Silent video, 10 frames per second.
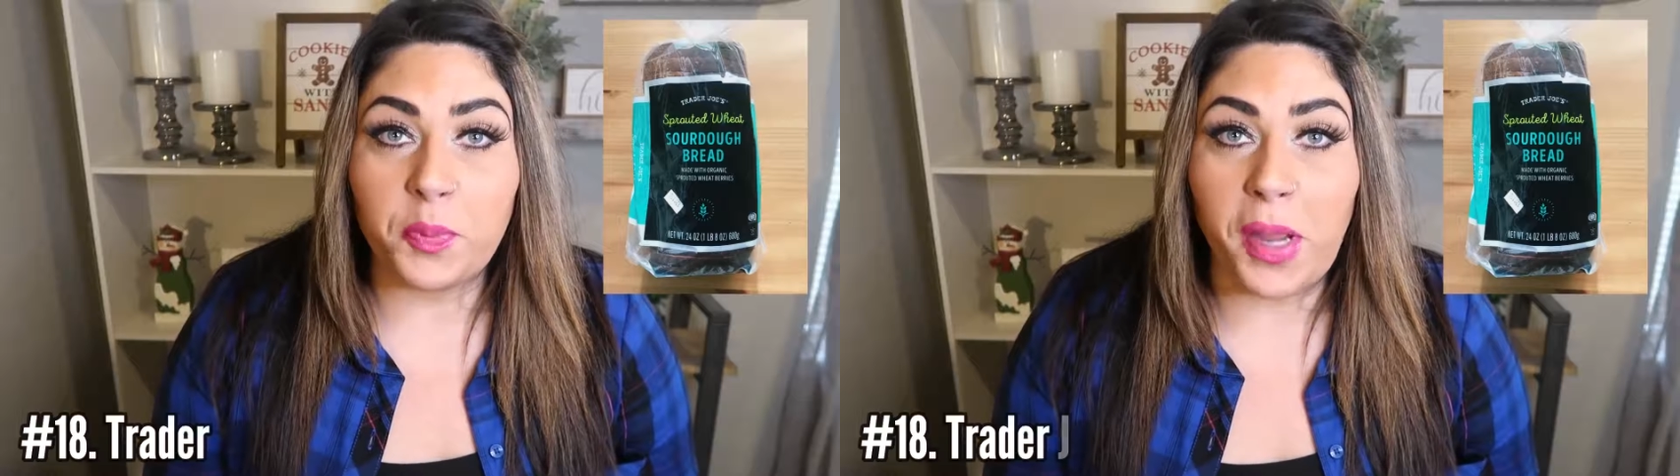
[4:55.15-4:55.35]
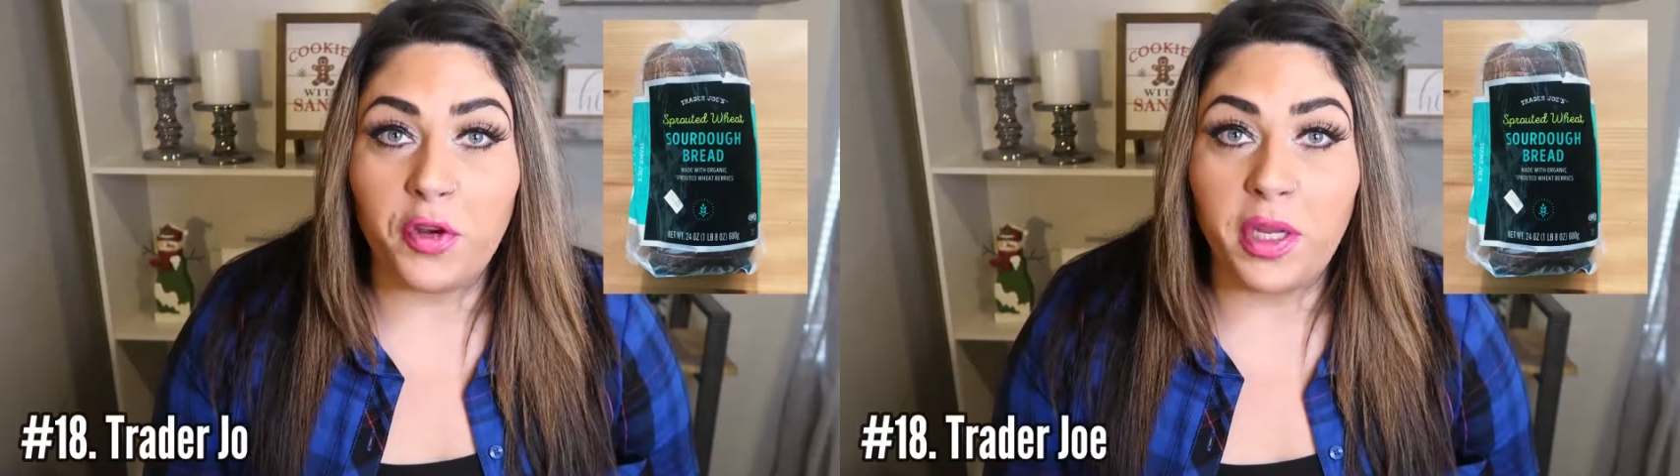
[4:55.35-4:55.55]

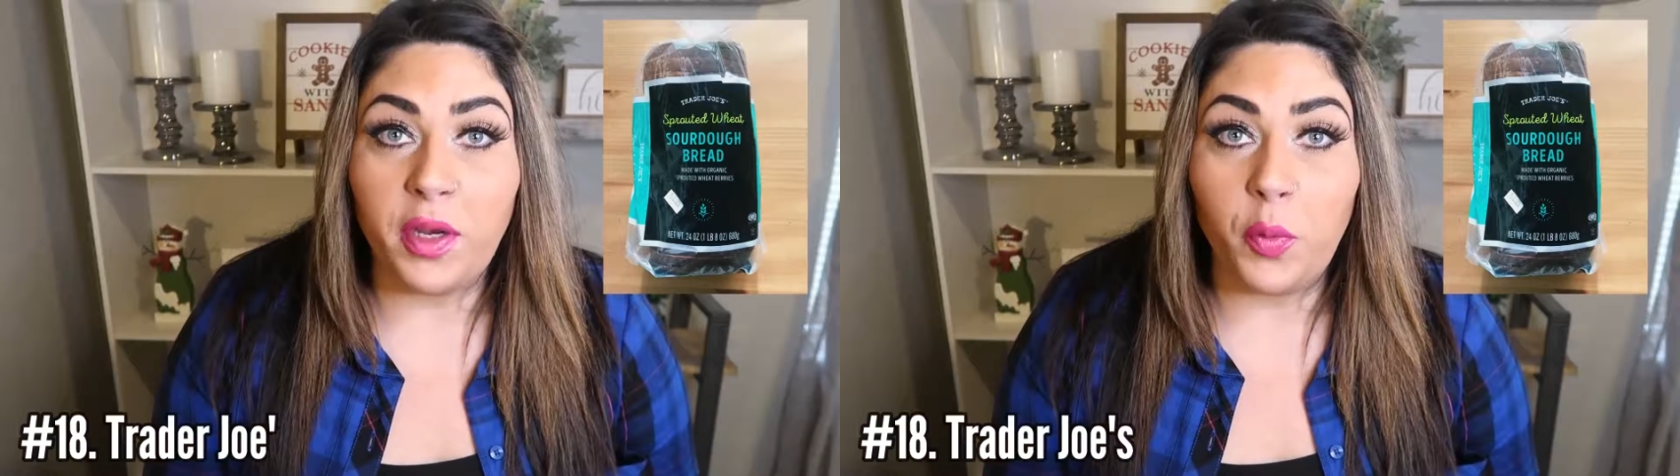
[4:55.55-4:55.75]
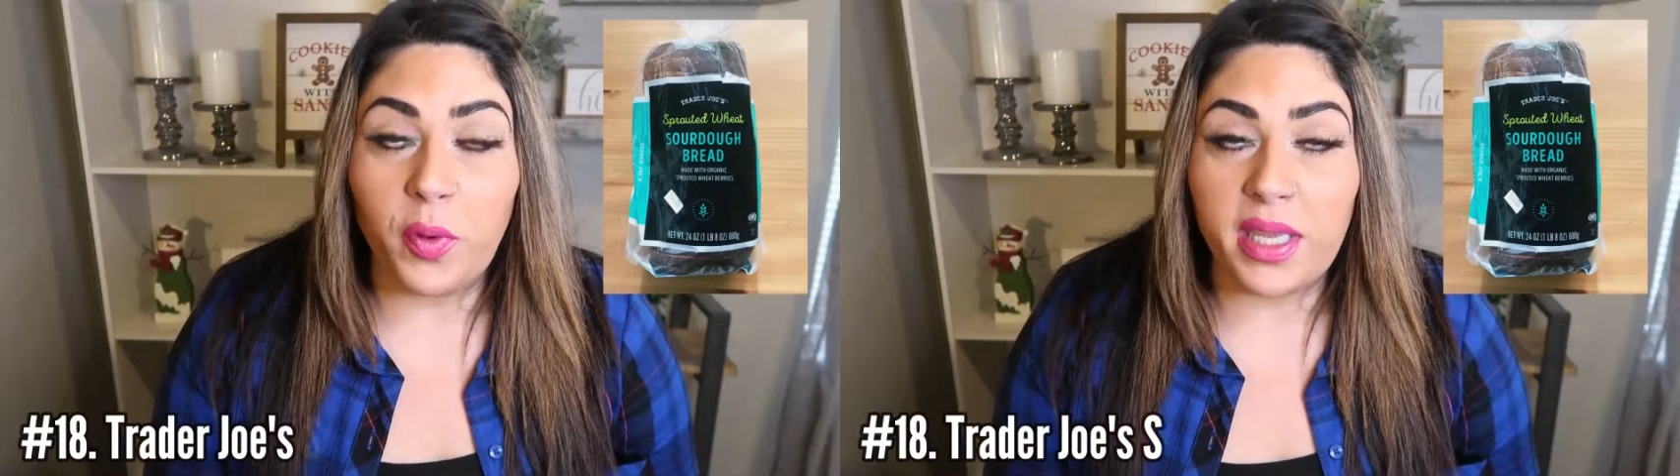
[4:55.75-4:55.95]

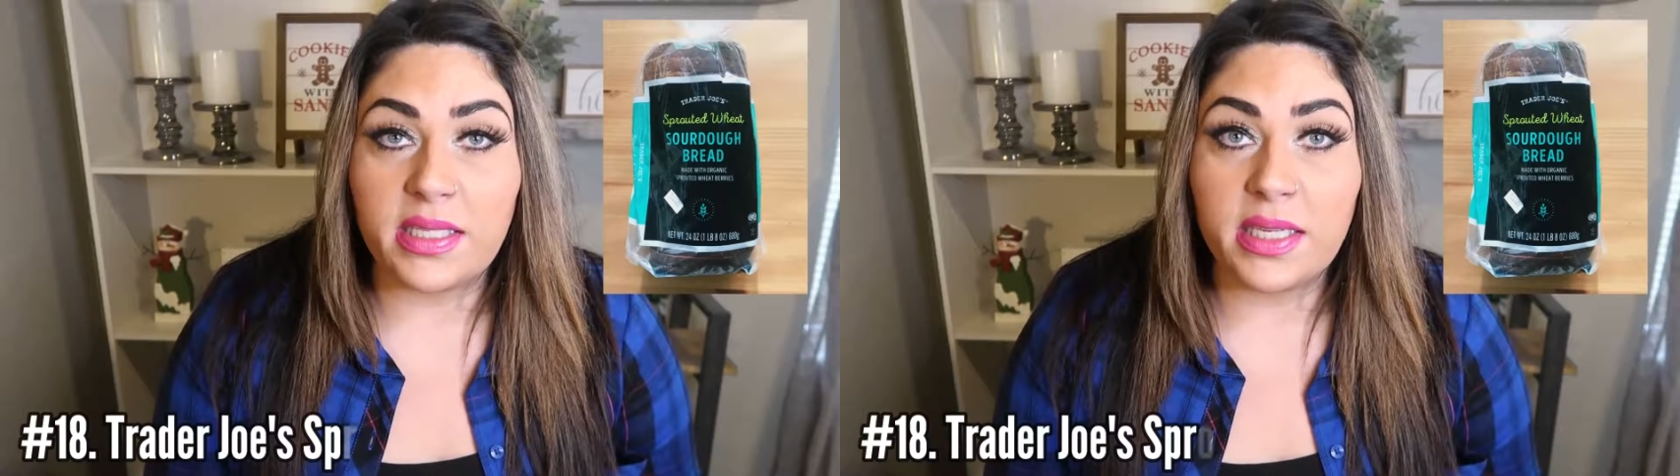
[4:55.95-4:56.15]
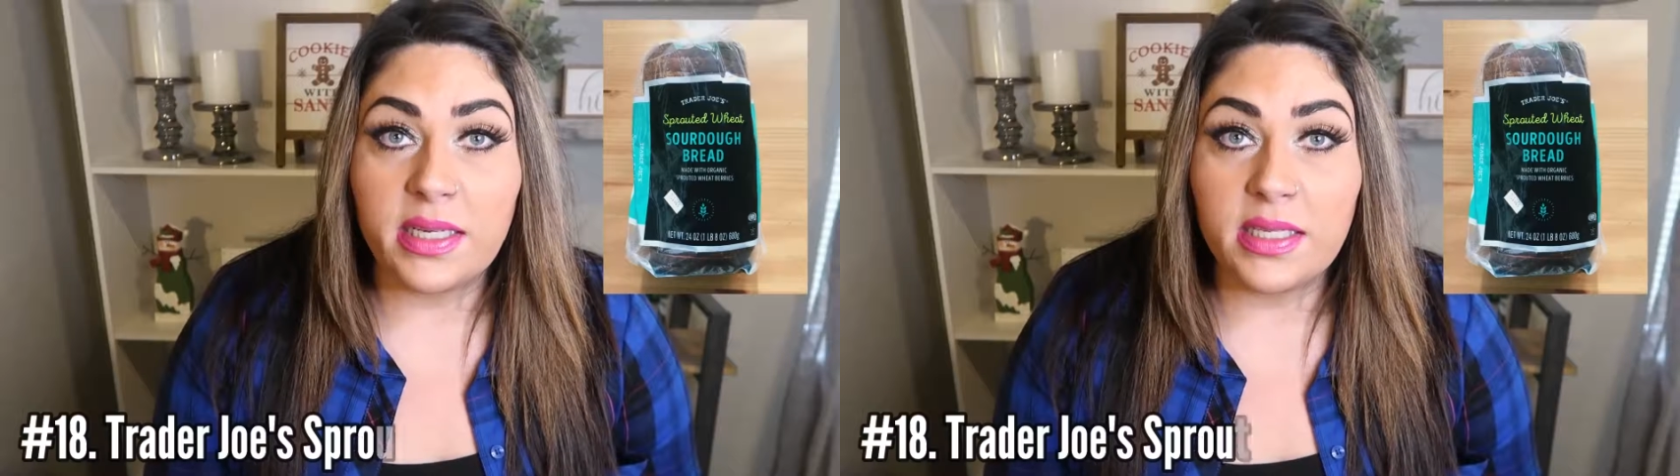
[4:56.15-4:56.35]
Sprouted
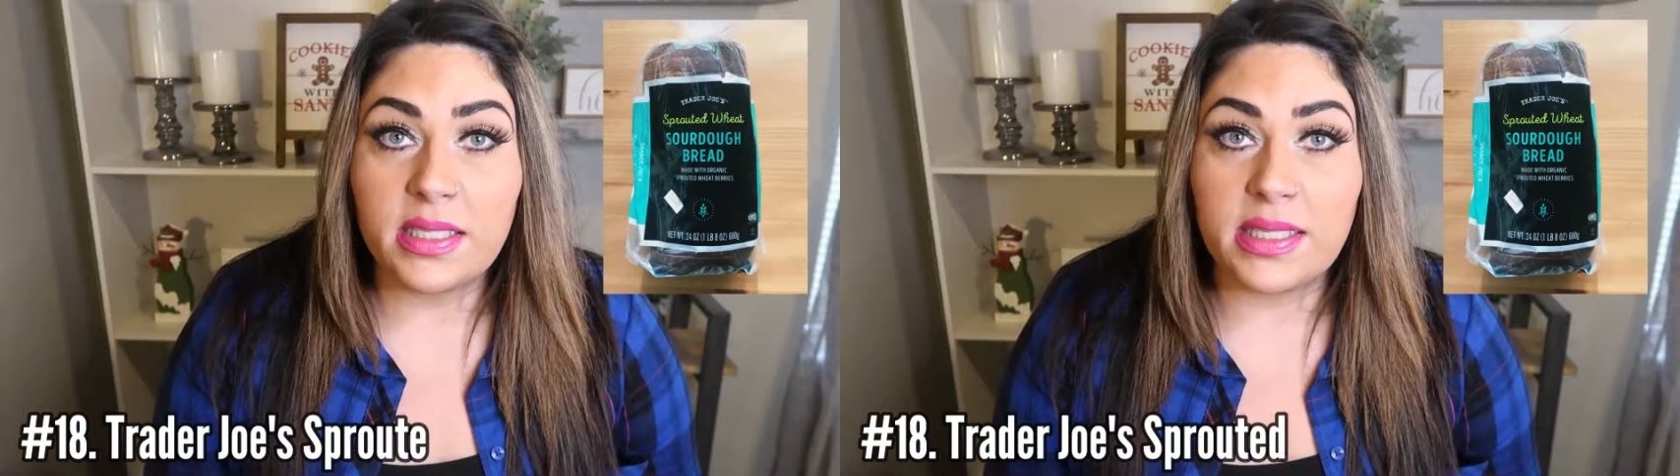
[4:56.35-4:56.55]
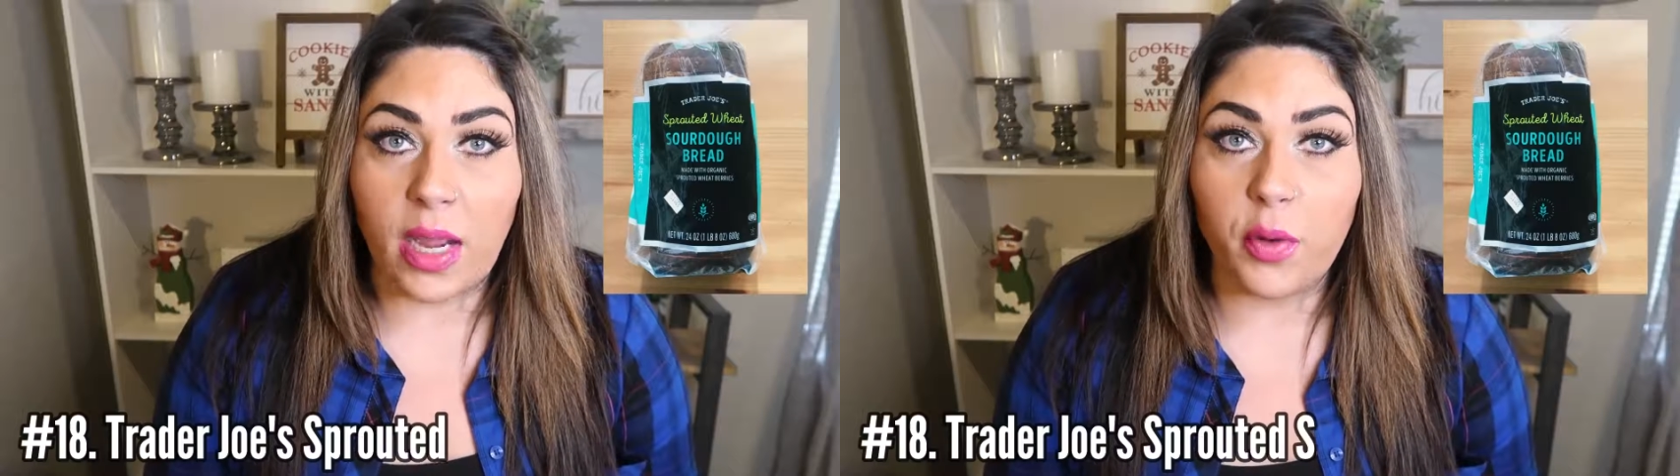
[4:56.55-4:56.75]
Wheat
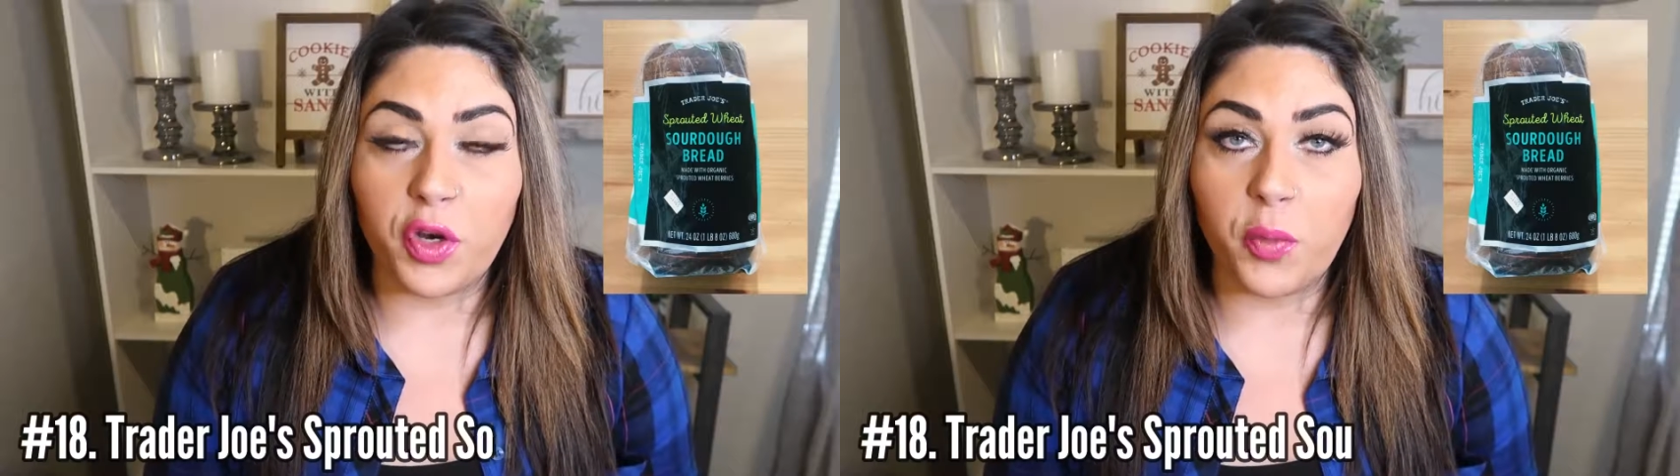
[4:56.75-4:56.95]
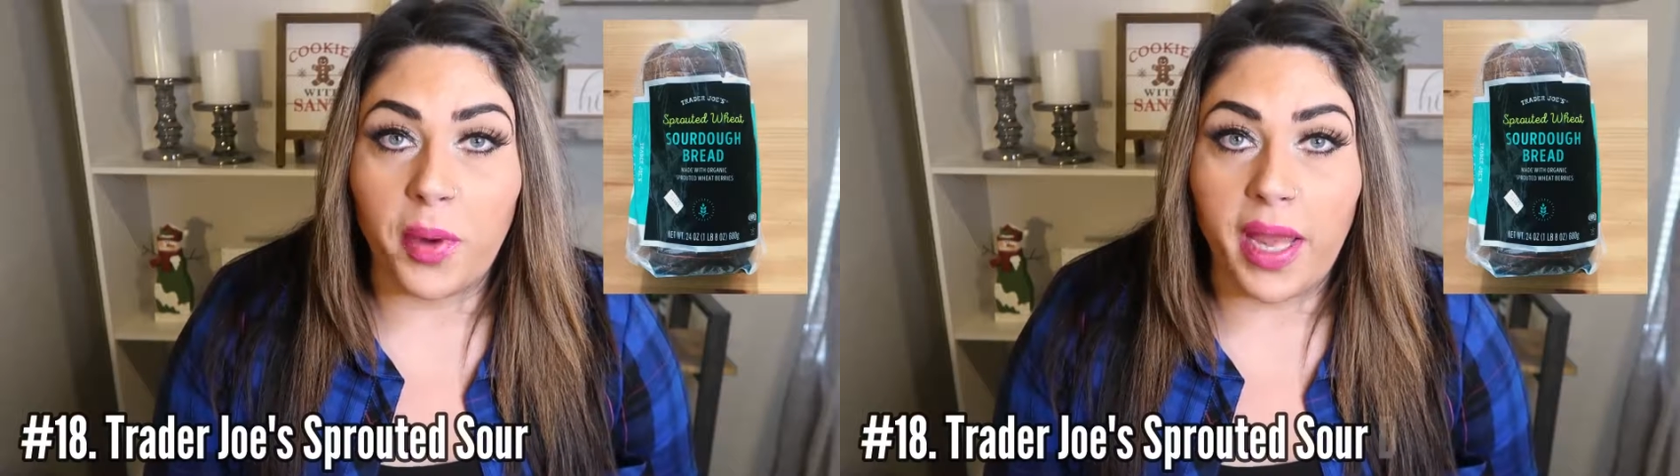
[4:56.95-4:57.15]

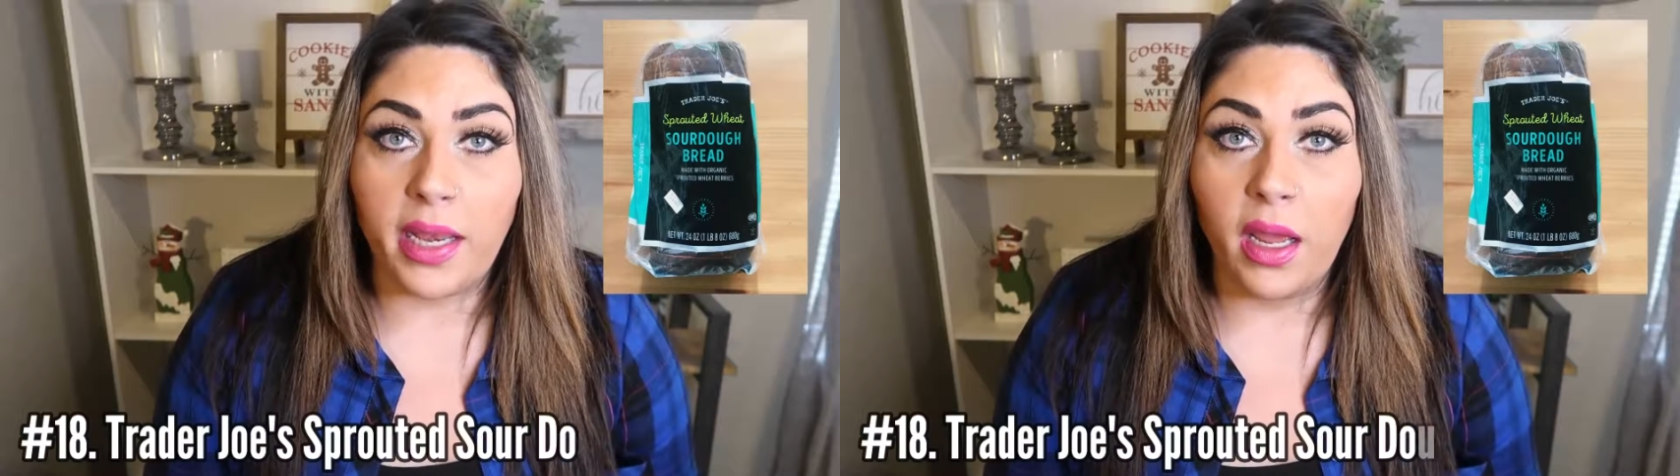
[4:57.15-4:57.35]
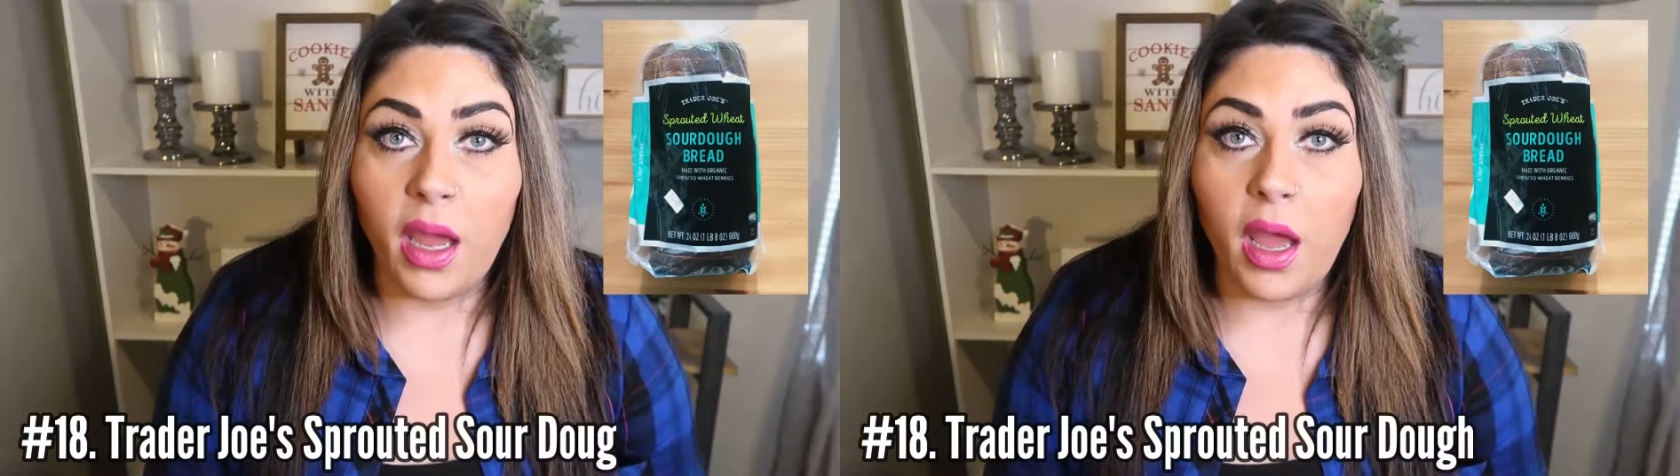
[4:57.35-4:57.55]
Sourdough Bread.